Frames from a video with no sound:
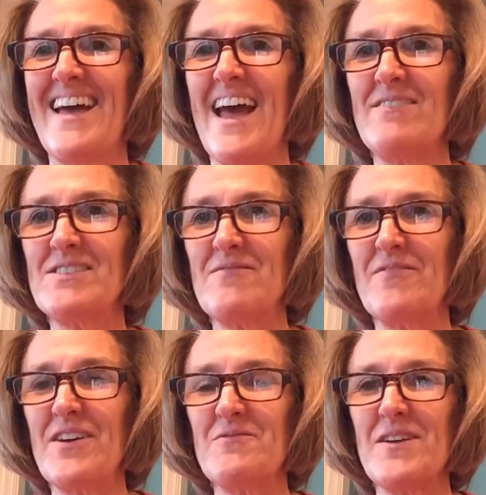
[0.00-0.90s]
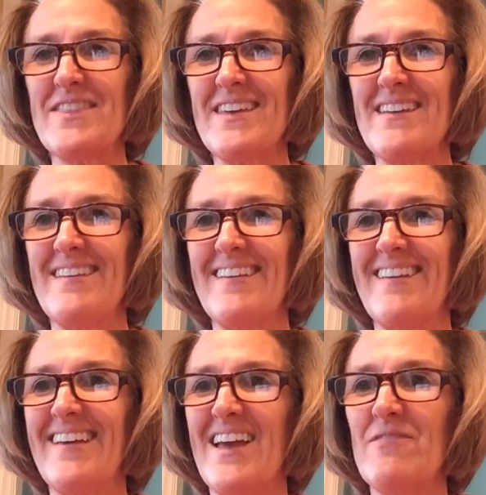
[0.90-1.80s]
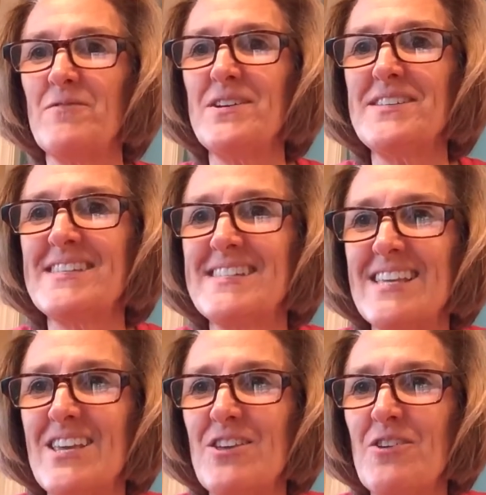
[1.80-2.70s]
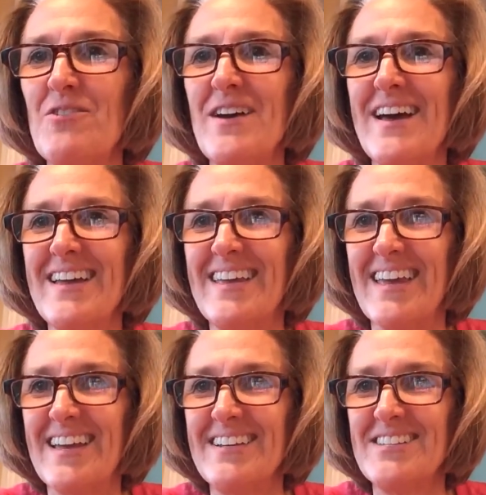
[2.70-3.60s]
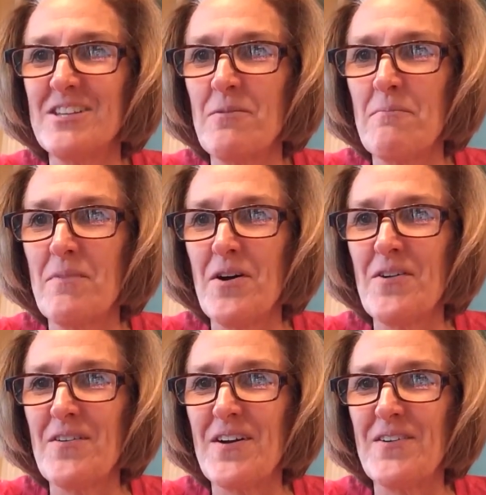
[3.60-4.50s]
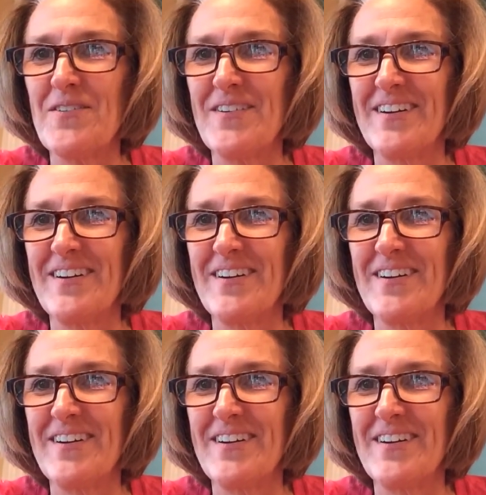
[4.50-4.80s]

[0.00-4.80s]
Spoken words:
Have some fun with it, and we'll see you again tomorrow.